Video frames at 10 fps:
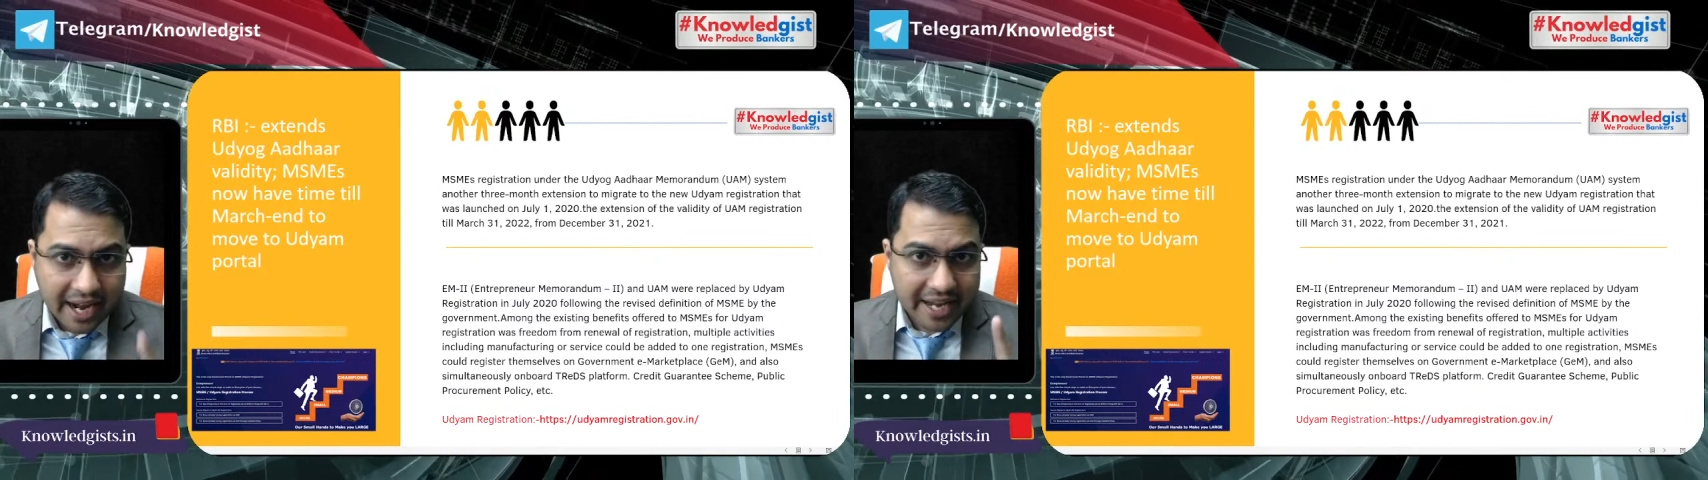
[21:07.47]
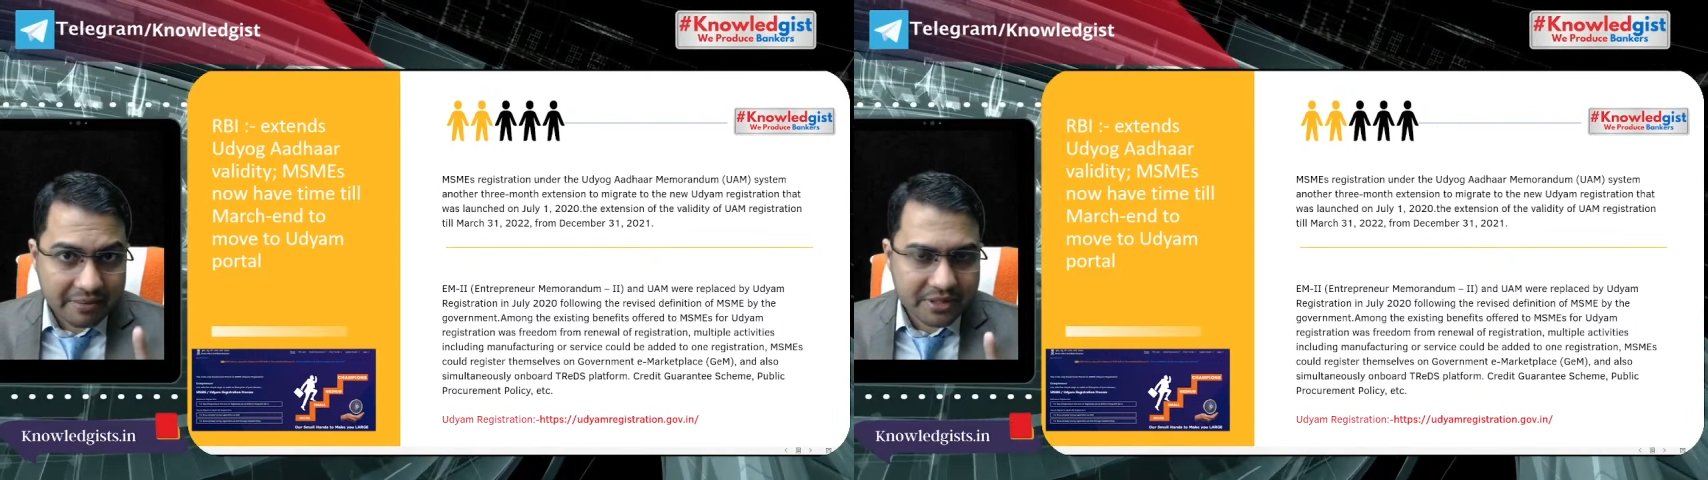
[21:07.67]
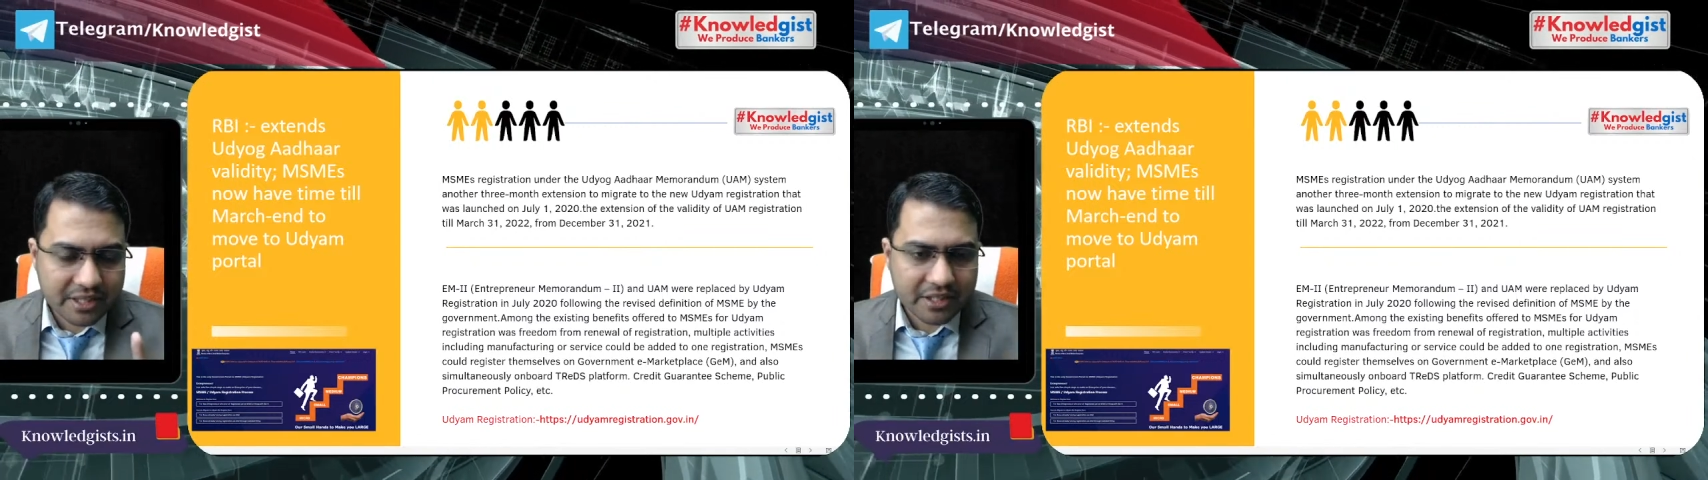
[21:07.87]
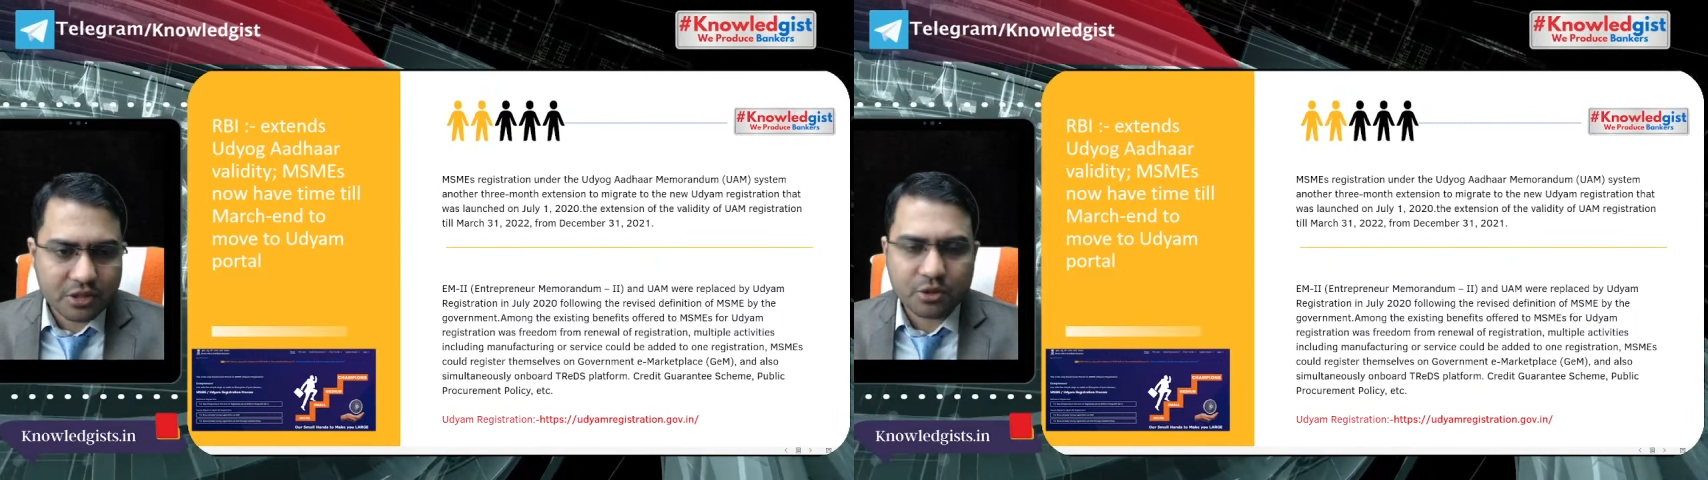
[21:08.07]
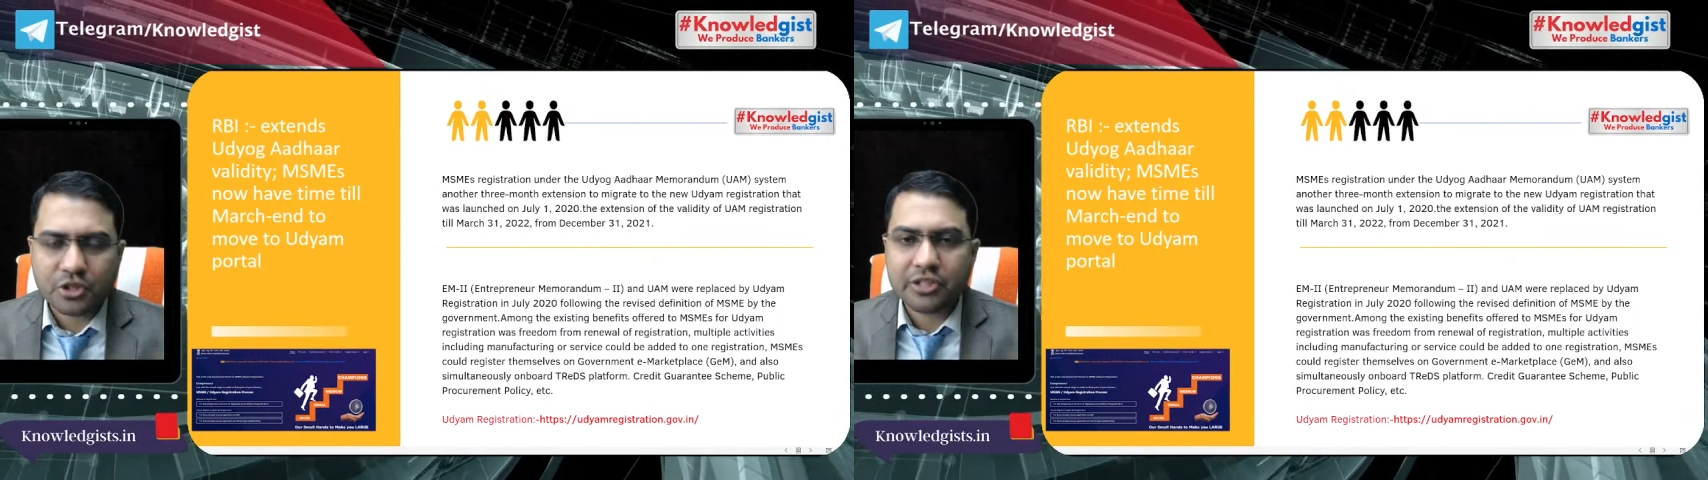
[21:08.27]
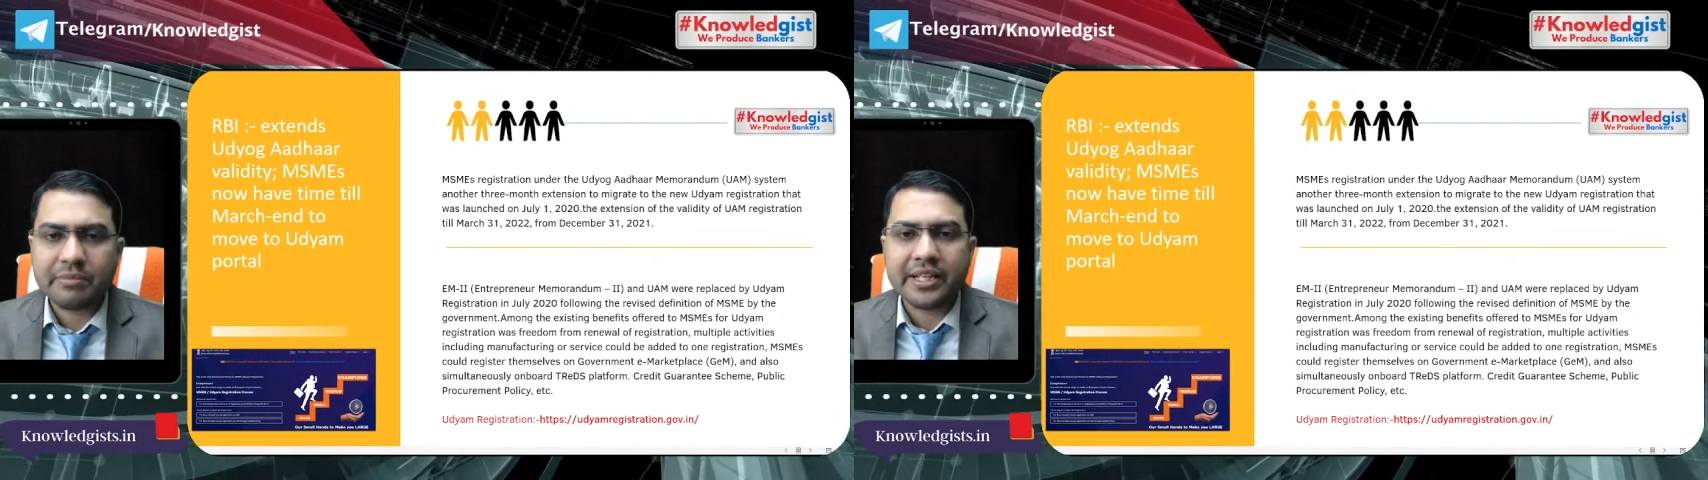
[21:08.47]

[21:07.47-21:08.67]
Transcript: I have seen this question